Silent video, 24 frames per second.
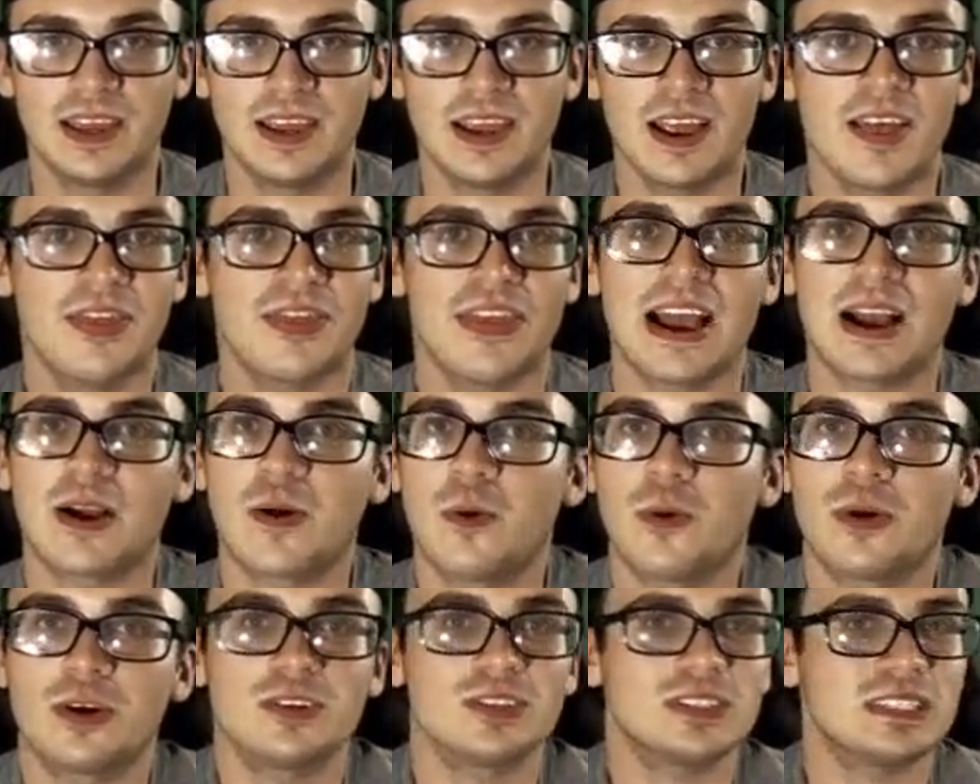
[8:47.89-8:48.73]
That
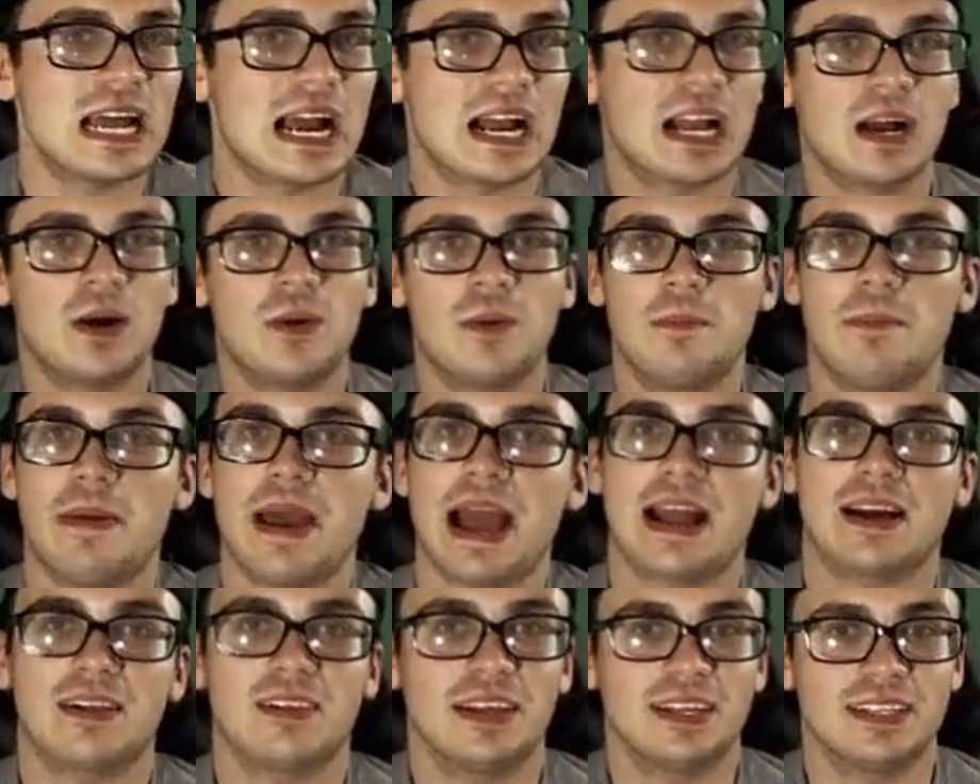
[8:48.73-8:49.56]
corner's not going
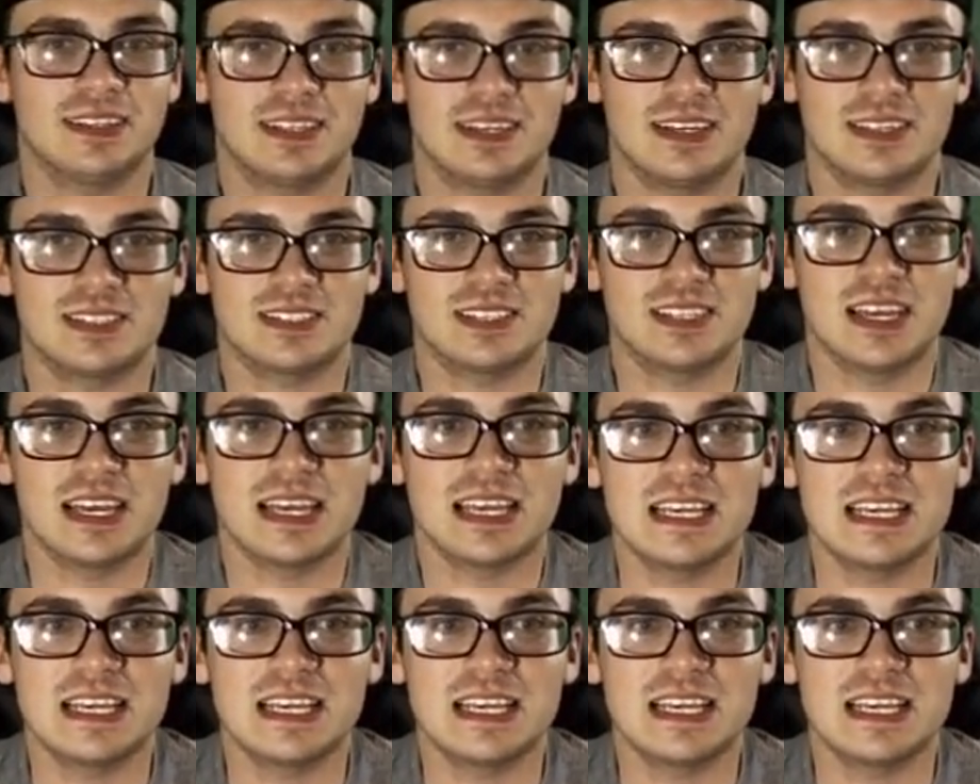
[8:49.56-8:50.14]
back like this.